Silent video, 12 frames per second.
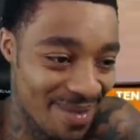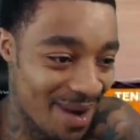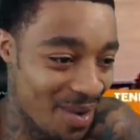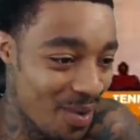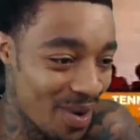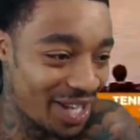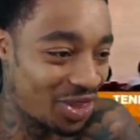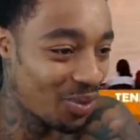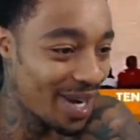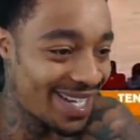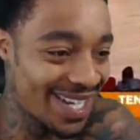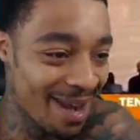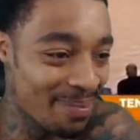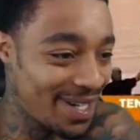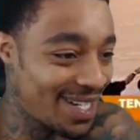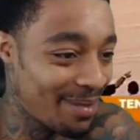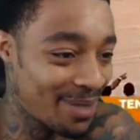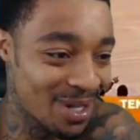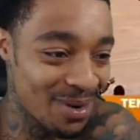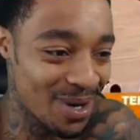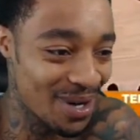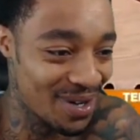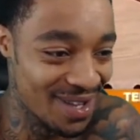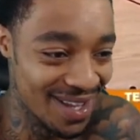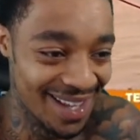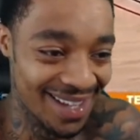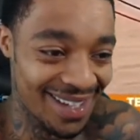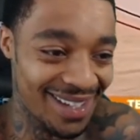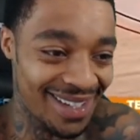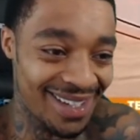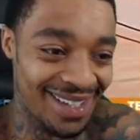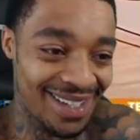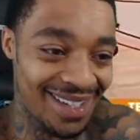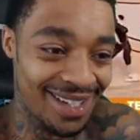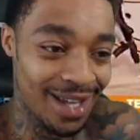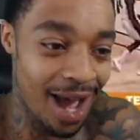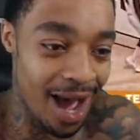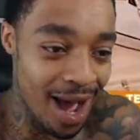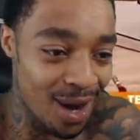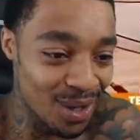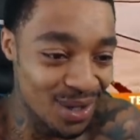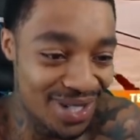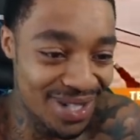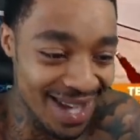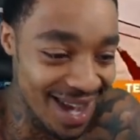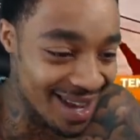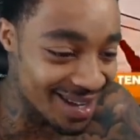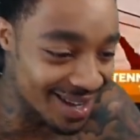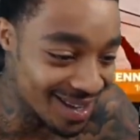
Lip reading: We're winning 3 championships in a row. Oh, shit!